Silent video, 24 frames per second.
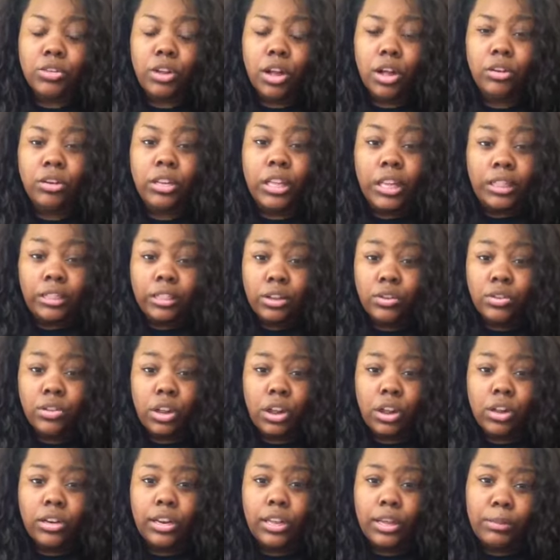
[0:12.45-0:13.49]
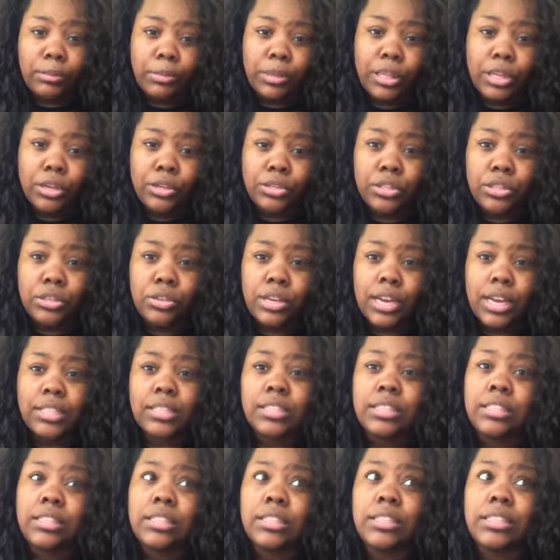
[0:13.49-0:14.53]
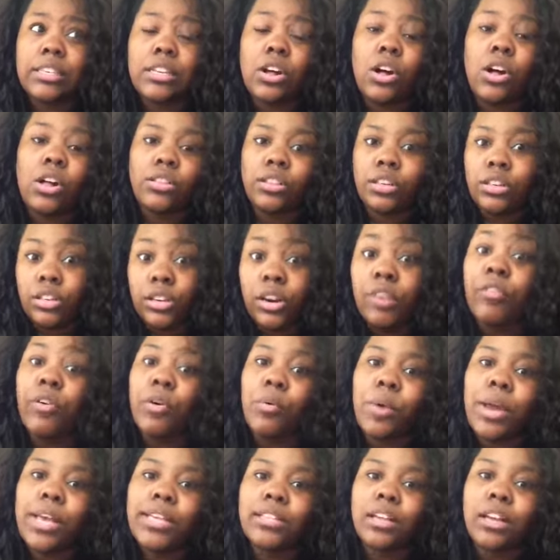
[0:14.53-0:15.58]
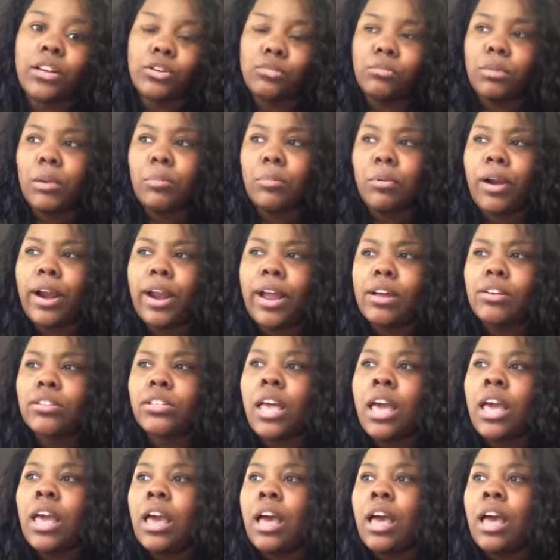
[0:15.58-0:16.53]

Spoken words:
so I'll link those all down below so you guys can see all the different ways I do my brows.